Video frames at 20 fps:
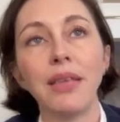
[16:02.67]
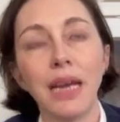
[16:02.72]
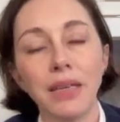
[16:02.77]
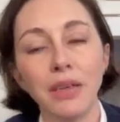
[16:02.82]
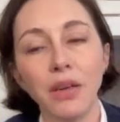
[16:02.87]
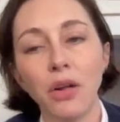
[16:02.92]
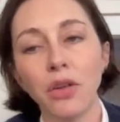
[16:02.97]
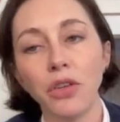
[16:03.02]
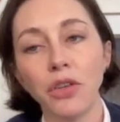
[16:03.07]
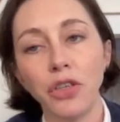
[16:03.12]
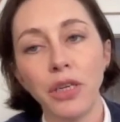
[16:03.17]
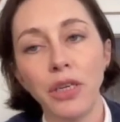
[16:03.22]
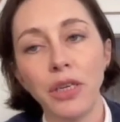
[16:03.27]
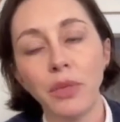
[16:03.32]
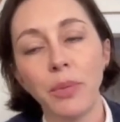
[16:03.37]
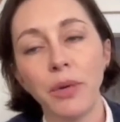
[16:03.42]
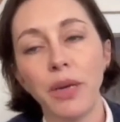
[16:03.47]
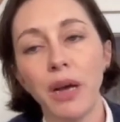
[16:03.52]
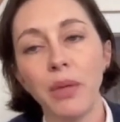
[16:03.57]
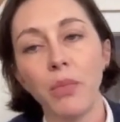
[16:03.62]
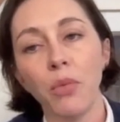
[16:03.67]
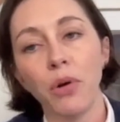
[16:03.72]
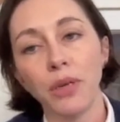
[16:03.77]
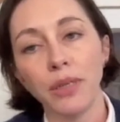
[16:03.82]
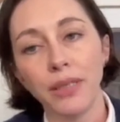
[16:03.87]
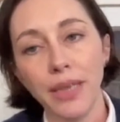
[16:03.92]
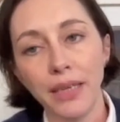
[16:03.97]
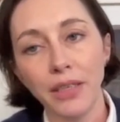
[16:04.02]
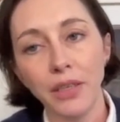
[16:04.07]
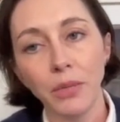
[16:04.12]
technology has become more
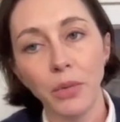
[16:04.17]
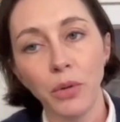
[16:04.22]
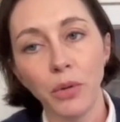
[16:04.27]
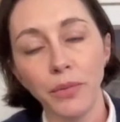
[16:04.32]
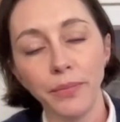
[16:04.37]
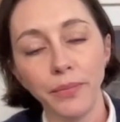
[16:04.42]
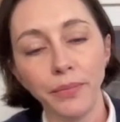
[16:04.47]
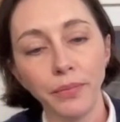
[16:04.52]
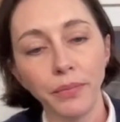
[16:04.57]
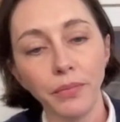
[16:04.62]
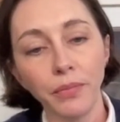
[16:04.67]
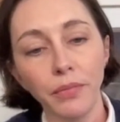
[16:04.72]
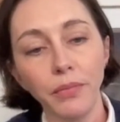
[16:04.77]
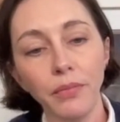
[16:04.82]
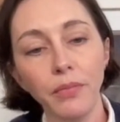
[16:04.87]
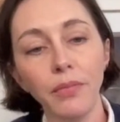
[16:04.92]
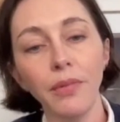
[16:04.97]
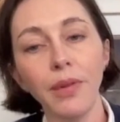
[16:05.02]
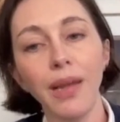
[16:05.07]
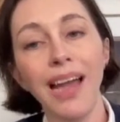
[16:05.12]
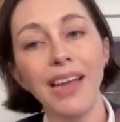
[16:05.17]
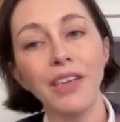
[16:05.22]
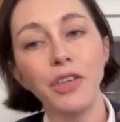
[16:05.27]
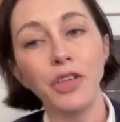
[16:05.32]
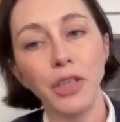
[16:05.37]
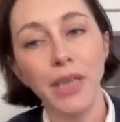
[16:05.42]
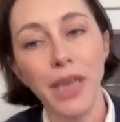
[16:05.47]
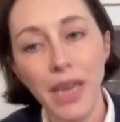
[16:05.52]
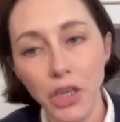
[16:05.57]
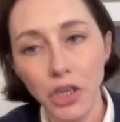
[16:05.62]
accessible,
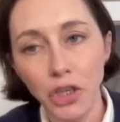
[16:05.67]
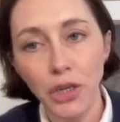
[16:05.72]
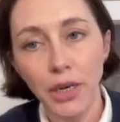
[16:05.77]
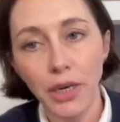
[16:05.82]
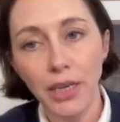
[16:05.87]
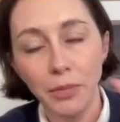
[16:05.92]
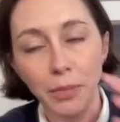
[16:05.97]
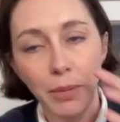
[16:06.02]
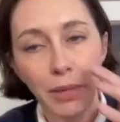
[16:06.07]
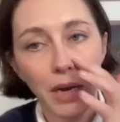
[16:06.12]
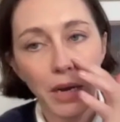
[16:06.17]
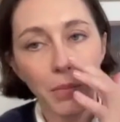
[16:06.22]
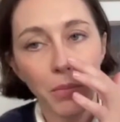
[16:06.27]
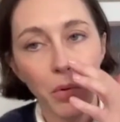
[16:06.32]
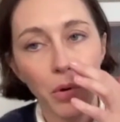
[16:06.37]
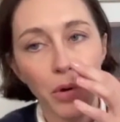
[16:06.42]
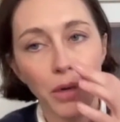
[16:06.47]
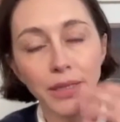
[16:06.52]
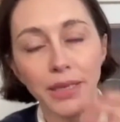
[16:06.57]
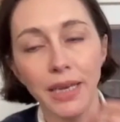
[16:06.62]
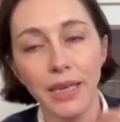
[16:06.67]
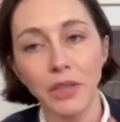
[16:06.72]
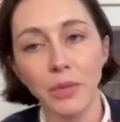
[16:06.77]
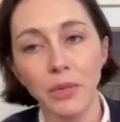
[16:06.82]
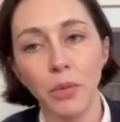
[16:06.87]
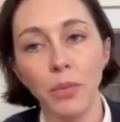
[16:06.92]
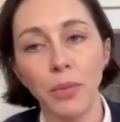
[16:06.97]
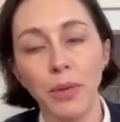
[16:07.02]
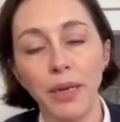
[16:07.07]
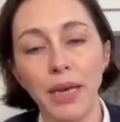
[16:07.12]
education has become more
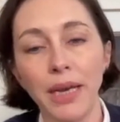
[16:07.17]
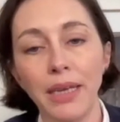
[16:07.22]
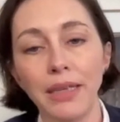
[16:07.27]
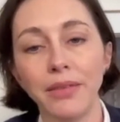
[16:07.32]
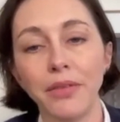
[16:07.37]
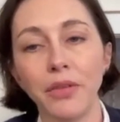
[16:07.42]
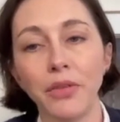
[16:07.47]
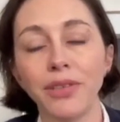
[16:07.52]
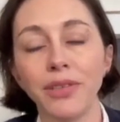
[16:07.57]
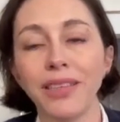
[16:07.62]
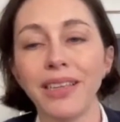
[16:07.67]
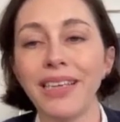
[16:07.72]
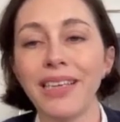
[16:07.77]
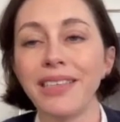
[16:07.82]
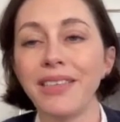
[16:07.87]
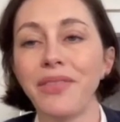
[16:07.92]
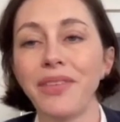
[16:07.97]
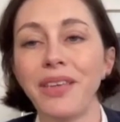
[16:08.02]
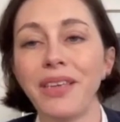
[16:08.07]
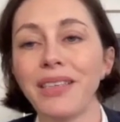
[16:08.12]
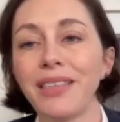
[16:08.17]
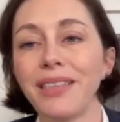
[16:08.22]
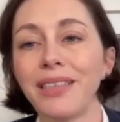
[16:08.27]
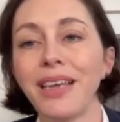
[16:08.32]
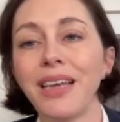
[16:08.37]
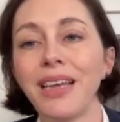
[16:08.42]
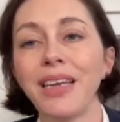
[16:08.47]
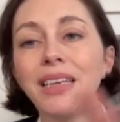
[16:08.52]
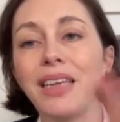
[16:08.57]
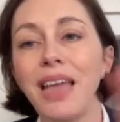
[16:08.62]
accessible because there's less of this
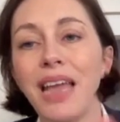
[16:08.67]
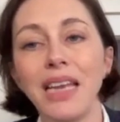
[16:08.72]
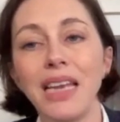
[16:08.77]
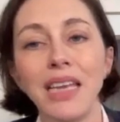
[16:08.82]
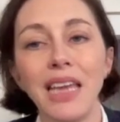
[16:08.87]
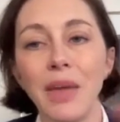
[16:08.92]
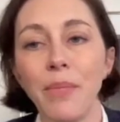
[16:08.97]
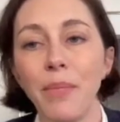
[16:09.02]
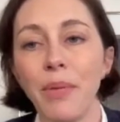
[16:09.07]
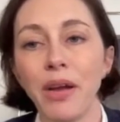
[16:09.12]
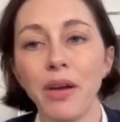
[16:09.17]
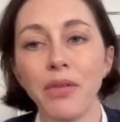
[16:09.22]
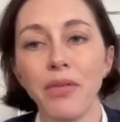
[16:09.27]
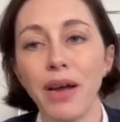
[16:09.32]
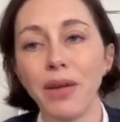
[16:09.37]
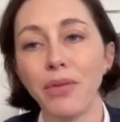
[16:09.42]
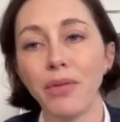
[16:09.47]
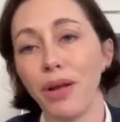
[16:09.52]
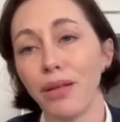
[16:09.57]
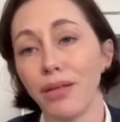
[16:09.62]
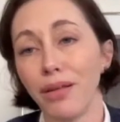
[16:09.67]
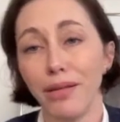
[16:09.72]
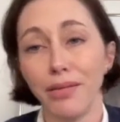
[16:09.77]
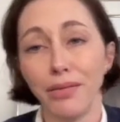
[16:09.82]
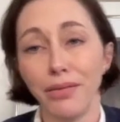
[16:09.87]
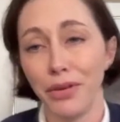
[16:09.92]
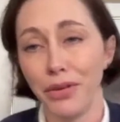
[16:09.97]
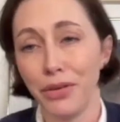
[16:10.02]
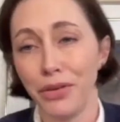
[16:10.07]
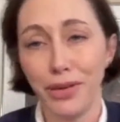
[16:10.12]
gatekeeping around, well, oh
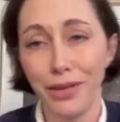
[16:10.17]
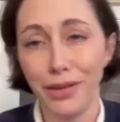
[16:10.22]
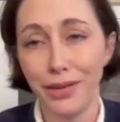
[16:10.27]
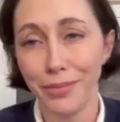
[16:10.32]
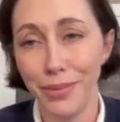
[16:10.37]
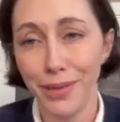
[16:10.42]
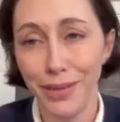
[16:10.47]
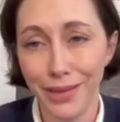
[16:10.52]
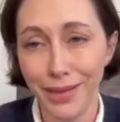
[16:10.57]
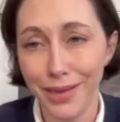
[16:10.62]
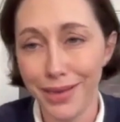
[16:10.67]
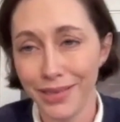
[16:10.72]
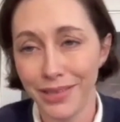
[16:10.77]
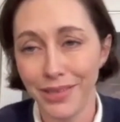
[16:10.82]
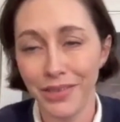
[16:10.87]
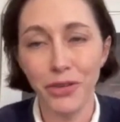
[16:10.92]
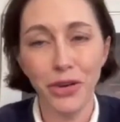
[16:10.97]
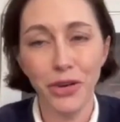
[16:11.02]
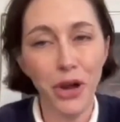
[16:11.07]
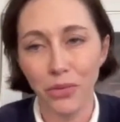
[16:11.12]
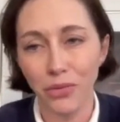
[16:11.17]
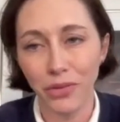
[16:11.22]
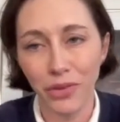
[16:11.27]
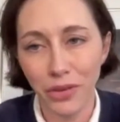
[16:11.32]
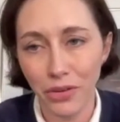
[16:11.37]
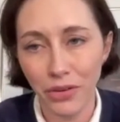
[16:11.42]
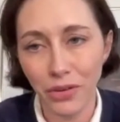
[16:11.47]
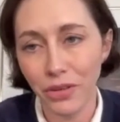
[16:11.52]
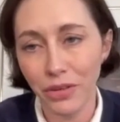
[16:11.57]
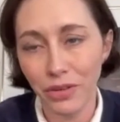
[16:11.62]
no, you need to be this. You don't,
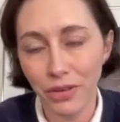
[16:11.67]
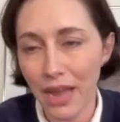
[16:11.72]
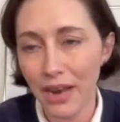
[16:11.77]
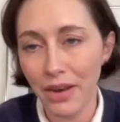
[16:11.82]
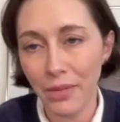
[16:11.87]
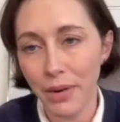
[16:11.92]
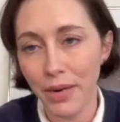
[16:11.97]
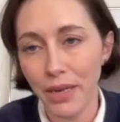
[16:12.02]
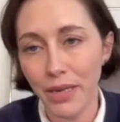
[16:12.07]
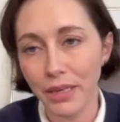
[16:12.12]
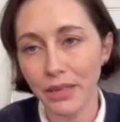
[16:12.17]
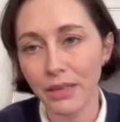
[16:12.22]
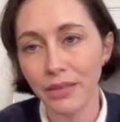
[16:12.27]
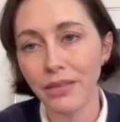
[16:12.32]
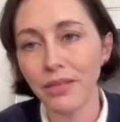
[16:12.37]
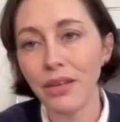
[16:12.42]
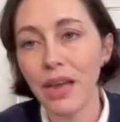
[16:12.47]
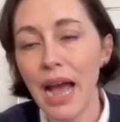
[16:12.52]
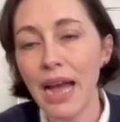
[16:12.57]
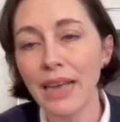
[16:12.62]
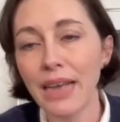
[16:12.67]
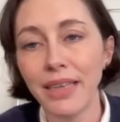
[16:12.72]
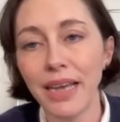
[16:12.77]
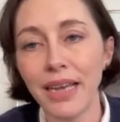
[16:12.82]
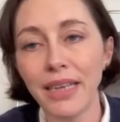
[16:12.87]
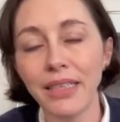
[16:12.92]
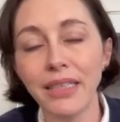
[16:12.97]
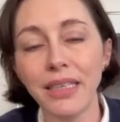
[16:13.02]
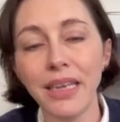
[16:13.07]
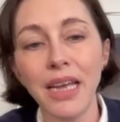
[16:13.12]
you can, anybody can
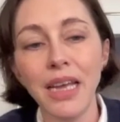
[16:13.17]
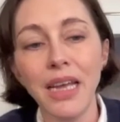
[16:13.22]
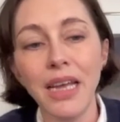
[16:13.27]
access.